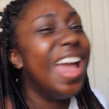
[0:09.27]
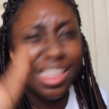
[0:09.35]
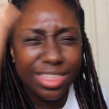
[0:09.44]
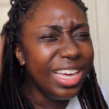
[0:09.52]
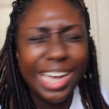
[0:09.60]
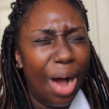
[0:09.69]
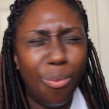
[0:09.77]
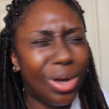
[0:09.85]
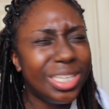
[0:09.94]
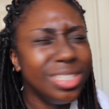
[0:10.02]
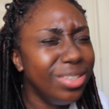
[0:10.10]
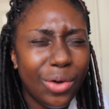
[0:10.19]
and think I
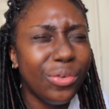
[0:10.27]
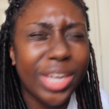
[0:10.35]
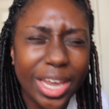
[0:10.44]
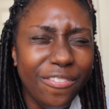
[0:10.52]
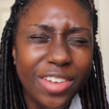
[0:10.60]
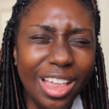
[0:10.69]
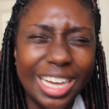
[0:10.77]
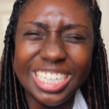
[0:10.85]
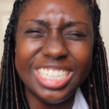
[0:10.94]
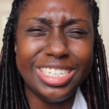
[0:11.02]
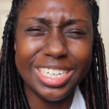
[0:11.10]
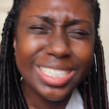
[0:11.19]
wasn't gonna give y'all
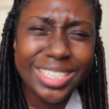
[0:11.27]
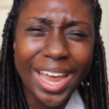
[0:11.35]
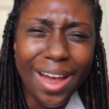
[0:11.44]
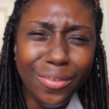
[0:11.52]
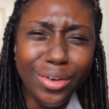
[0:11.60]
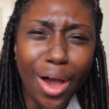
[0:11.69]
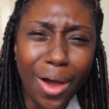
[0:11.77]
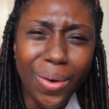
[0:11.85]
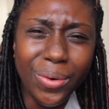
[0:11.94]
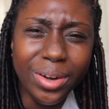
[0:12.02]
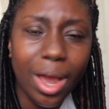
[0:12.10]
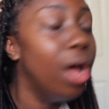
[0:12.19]
a discount
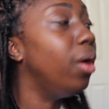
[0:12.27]
code?